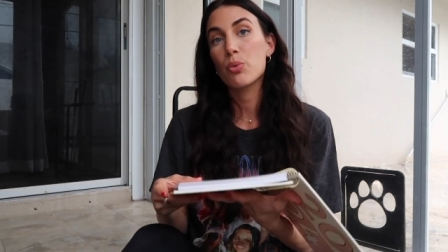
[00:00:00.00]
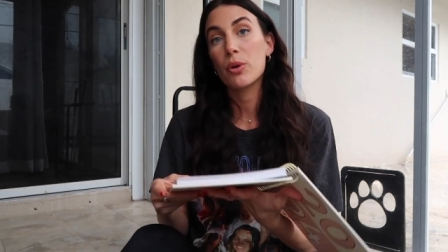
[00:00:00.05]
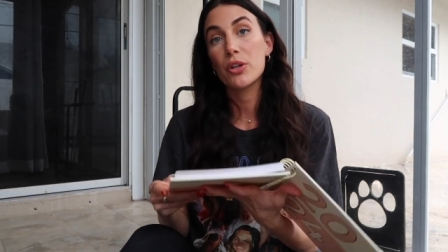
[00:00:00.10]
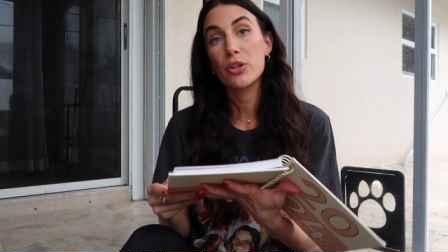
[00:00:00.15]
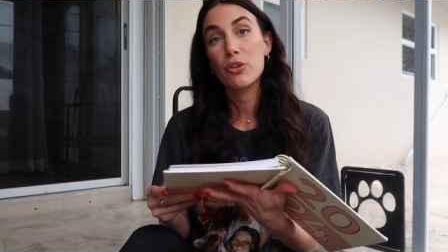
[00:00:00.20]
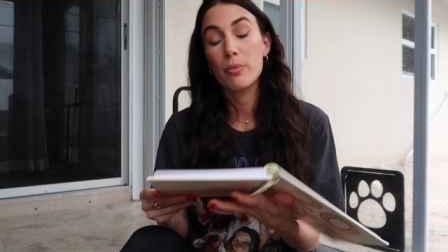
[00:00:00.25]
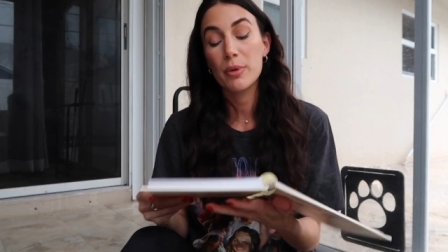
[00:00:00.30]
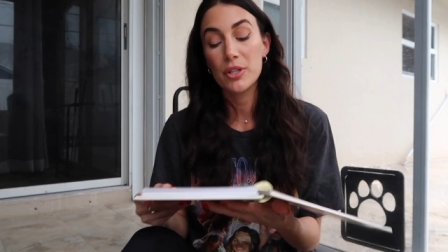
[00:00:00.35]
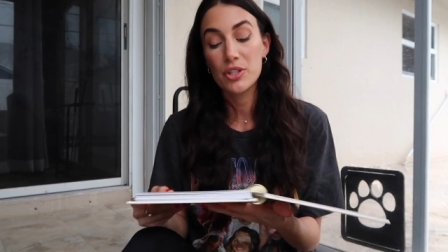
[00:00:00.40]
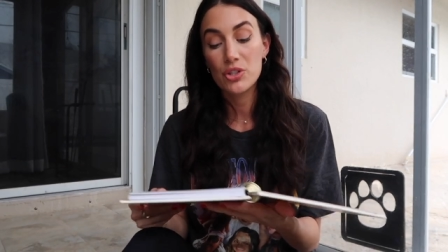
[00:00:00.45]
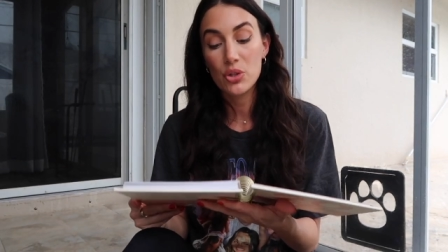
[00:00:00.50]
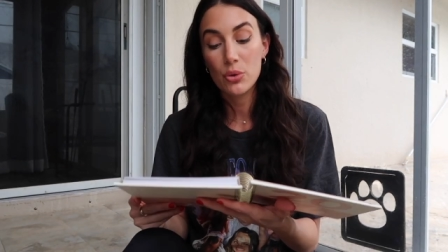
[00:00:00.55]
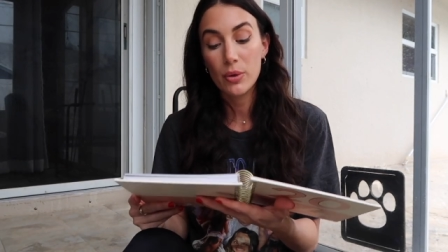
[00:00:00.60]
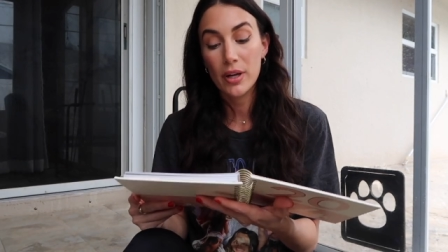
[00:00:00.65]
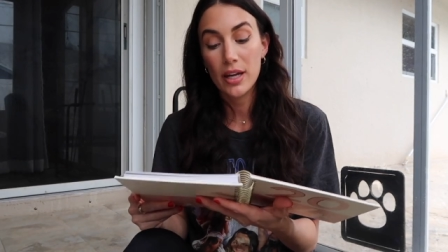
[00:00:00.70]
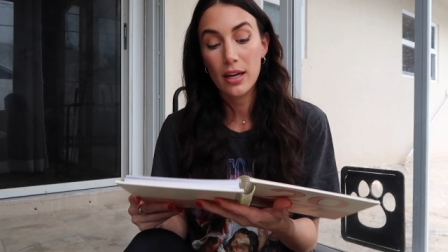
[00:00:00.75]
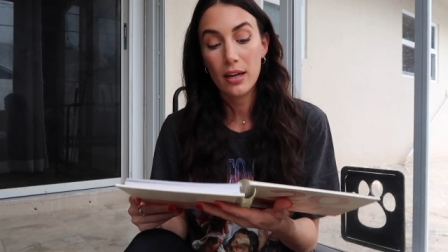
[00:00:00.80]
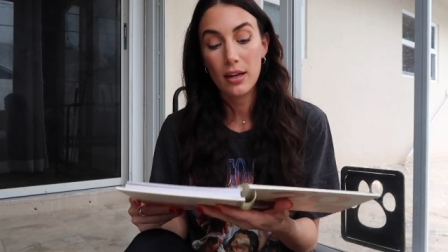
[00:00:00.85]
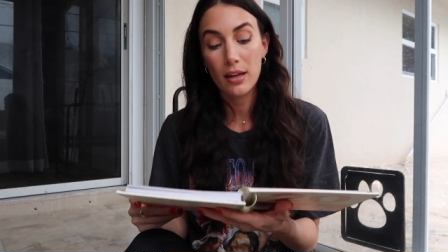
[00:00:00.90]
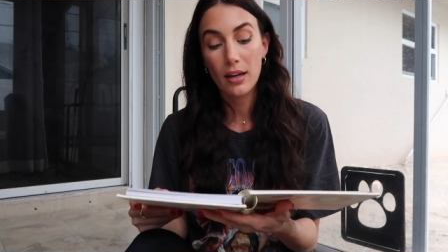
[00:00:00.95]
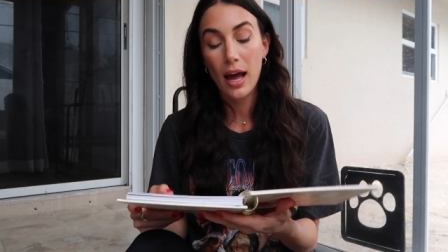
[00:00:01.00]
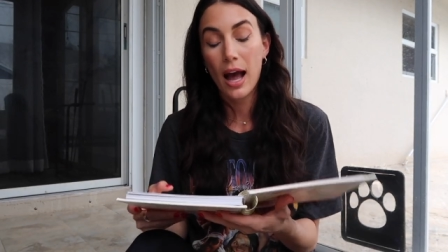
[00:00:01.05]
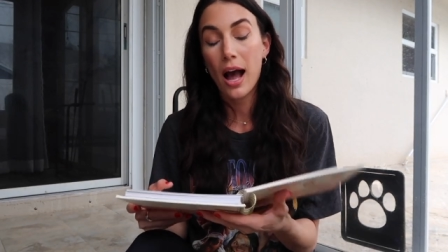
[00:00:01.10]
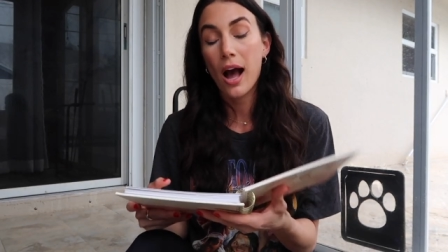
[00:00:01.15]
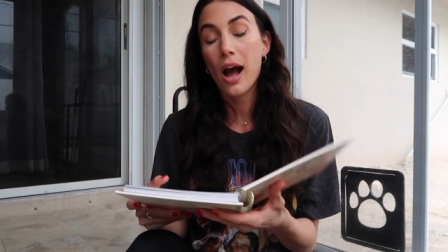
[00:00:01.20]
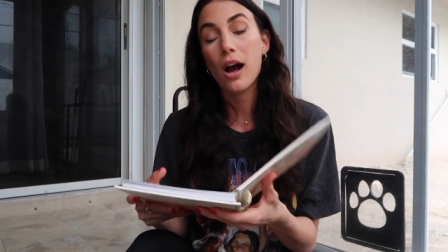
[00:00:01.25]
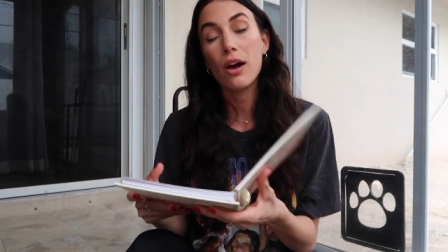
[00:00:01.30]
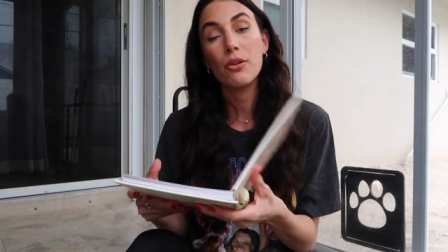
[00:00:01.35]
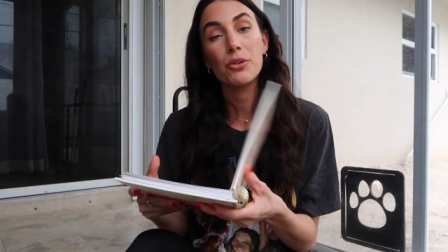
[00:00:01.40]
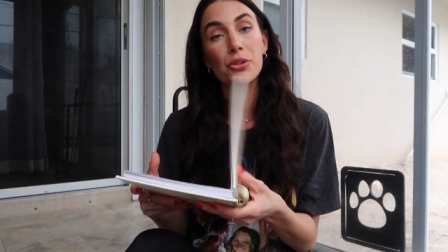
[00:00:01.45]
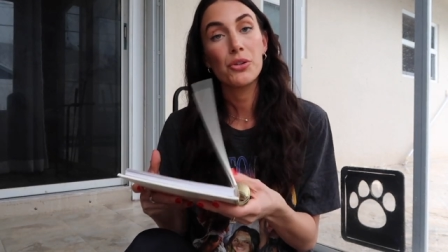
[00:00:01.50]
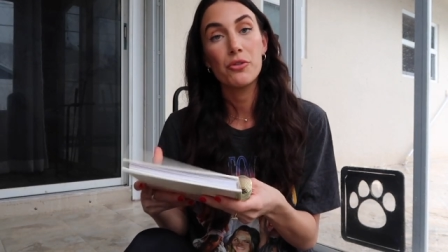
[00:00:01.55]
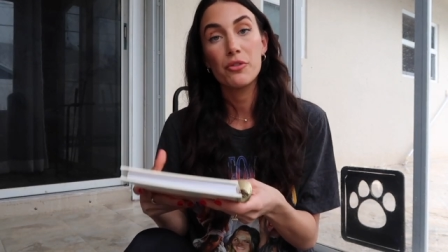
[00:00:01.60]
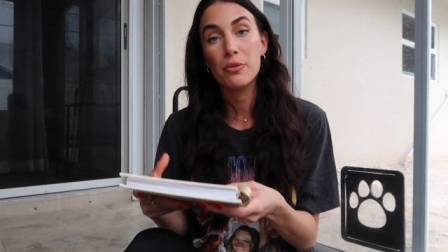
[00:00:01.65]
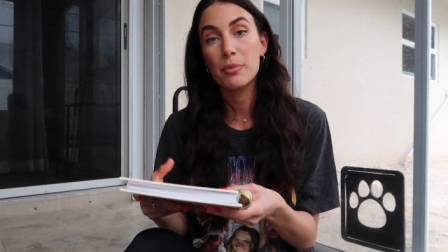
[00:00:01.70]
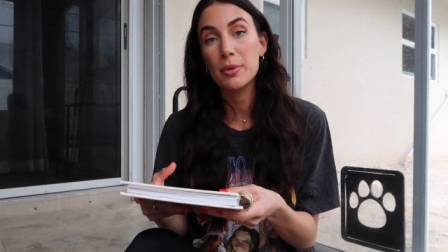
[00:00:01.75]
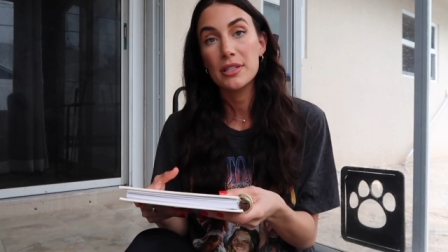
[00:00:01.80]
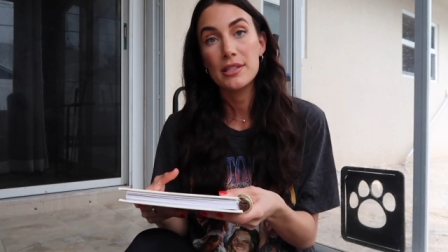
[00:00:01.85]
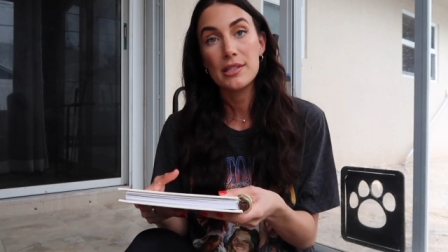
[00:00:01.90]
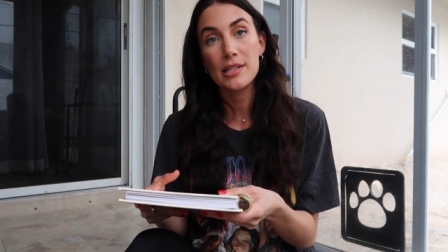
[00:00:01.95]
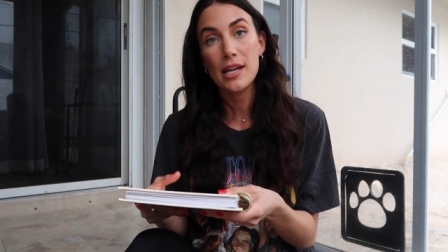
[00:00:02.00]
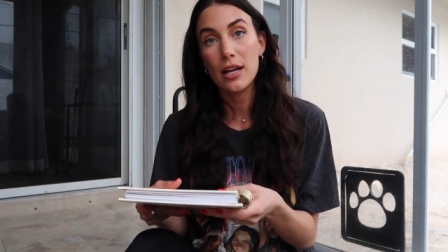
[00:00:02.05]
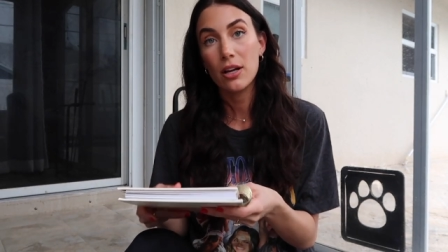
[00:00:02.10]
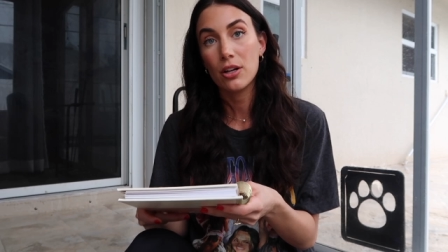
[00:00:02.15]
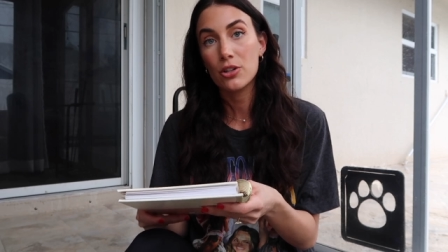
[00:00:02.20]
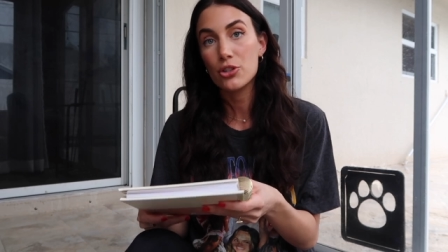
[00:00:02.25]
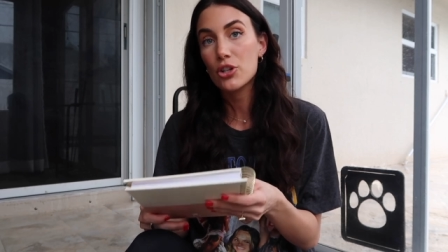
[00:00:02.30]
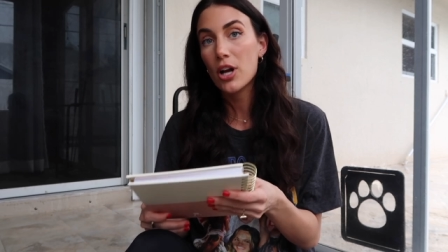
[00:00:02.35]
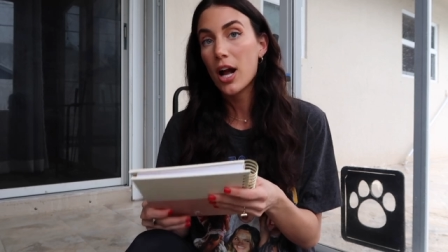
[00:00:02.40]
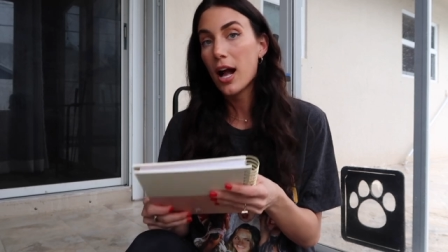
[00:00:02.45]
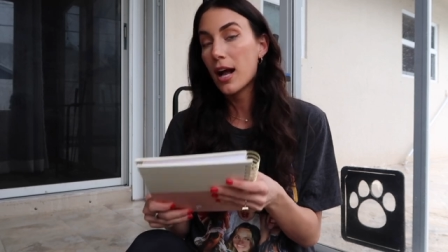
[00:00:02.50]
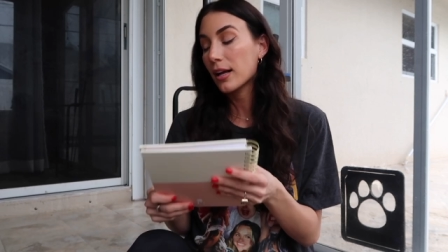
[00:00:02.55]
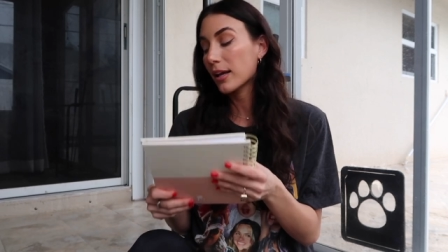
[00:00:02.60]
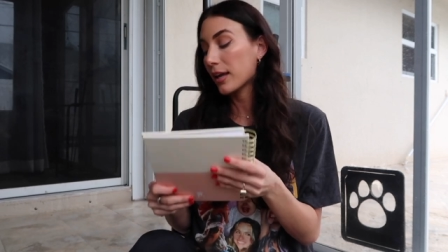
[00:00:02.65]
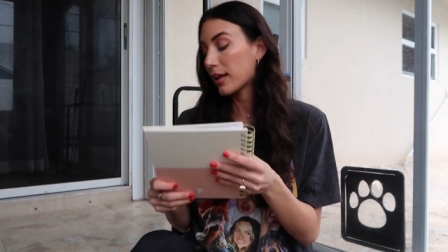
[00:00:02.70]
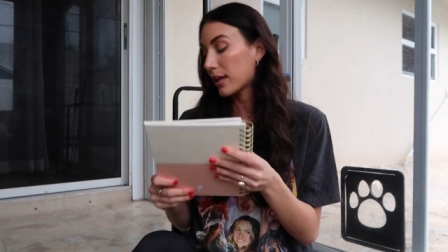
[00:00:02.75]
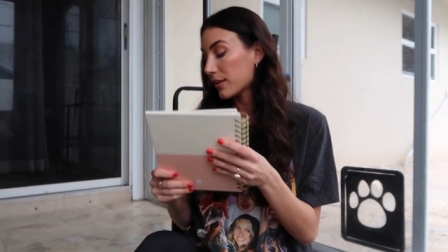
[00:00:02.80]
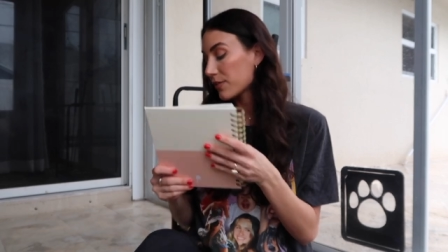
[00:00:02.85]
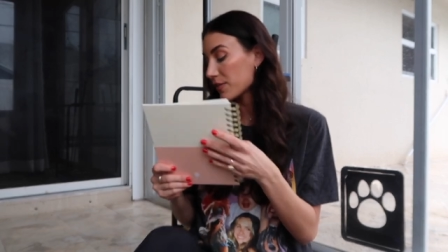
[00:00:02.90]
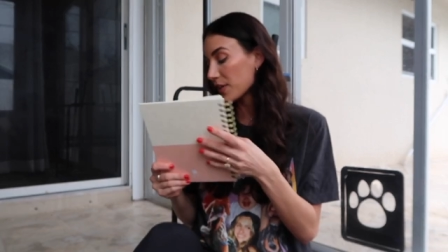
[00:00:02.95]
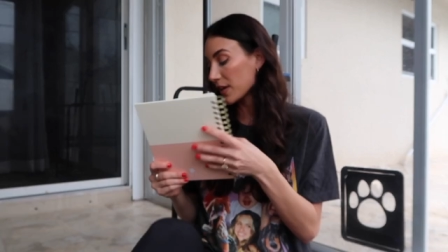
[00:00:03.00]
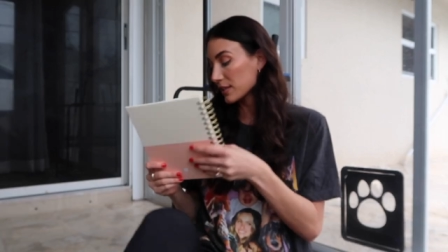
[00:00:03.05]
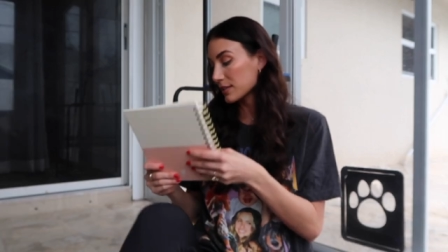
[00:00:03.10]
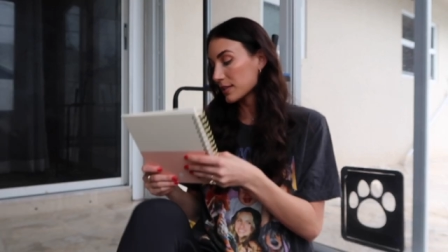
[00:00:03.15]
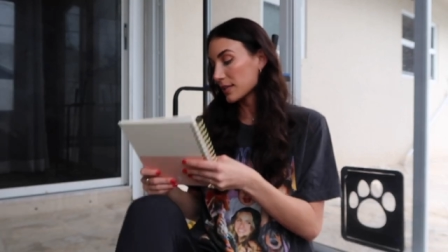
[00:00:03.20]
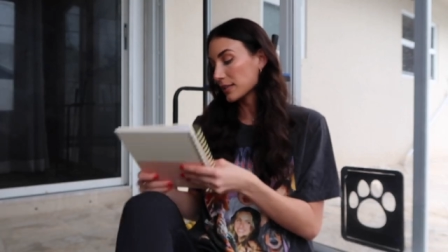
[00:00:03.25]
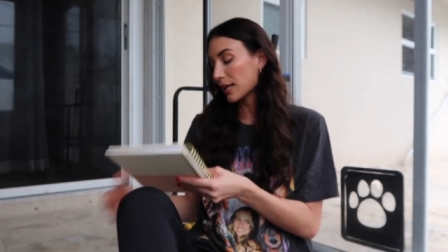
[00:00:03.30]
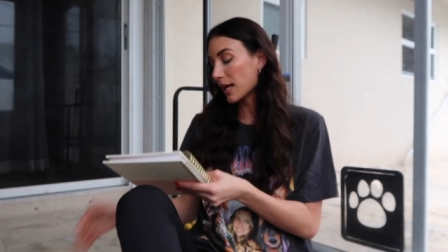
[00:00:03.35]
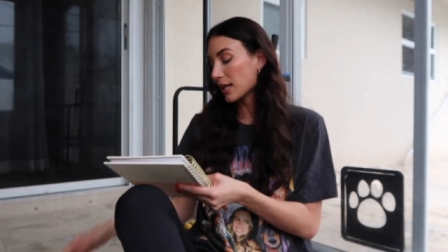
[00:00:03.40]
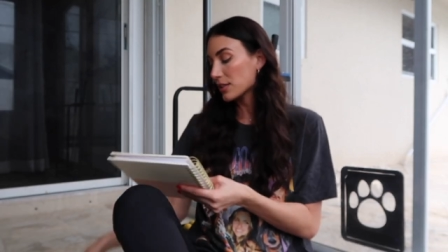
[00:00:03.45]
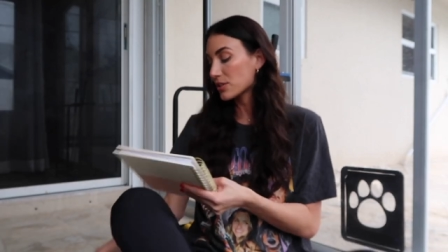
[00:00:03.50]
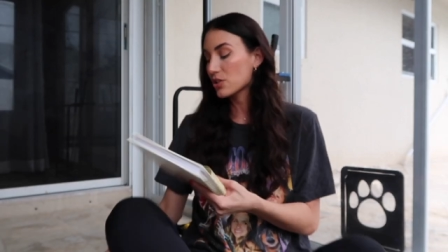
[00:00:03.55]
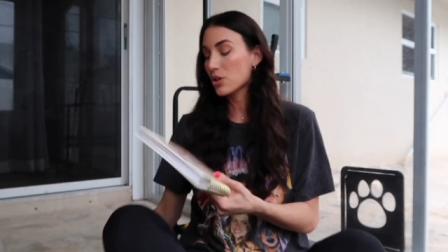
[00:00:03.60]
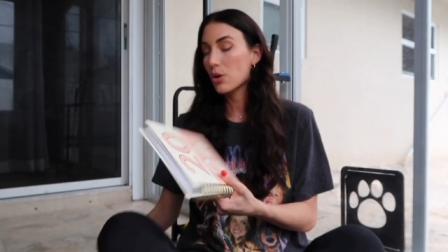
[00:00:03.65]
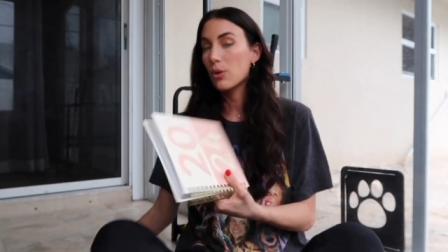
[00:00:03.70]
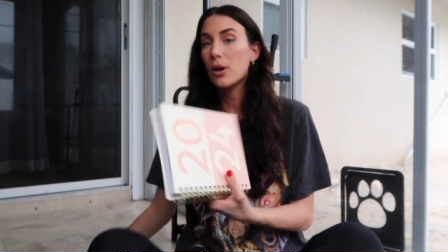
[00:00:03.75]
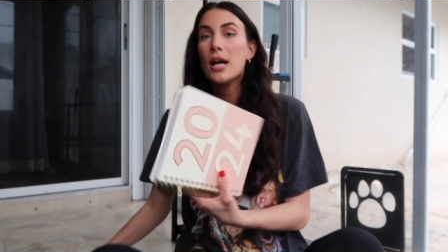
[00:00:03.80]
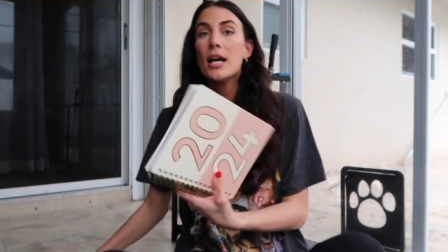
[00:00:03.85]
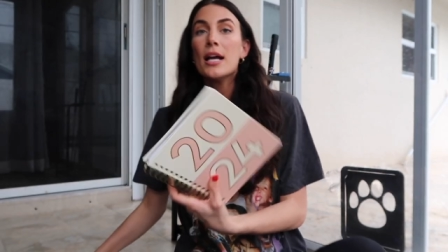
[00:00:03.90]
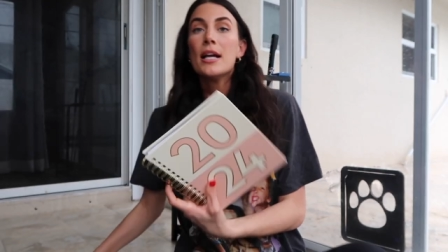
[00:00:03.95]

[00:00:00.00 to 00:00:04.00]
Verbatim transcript: what you've been doing, how you've been staying on track, and things like that. So